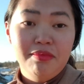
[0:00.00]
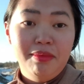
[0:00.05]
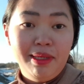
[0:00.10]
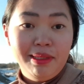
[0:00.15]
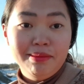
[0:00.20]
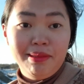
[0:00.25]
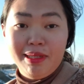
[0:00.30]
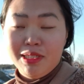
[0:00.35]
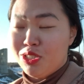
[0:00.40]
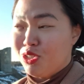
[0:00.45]
made
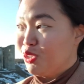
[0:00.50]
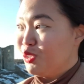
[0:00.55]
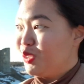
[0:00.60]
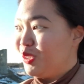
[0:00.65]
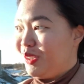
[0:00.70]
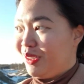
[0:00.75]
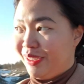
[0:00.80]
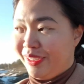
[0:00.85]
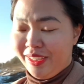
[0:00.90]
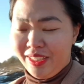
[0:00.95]
my shoes
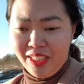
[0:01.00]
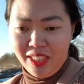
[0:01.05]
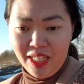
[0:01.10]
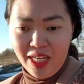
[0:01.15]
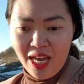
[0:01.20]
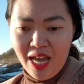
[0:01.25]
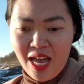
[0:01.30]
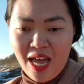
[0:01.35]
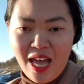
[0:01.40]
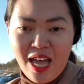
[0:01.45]
dirty,
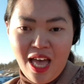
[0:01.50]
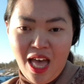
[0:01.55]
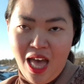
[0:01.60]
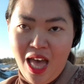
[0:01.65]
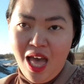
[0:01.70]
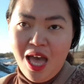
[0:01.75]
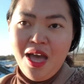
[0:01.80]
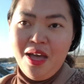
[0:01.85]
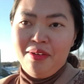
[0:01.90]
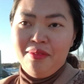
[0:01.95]

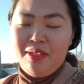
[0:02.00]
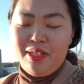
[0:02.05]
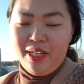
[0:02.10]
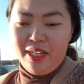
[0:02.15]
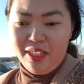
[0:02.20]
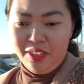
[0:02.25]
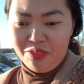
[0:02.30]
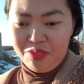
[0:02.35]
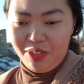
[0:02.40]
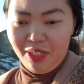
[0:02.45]
but
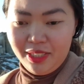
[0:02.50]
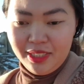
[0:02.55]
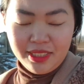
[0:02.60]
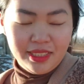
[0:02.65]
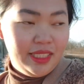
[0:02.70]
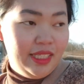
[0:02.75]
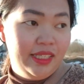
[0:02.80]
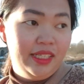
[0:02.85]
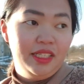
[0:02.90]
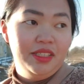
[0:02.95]
anyways,
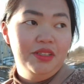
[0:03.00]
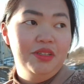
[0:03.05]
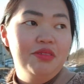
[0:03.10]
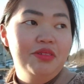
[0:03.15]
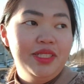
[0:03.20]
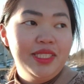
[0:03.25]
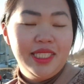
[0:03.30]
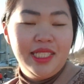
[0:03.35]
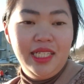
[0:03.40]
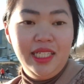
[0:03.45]
I can
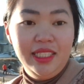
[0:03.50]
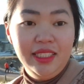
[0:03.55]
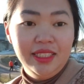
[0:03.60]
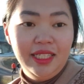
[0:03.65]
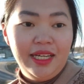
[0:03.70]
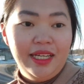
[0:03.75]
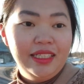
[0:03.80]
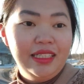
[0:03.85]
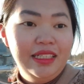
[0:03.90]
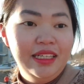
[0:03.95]
always clean
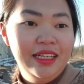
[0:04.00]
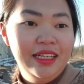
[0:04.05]
that.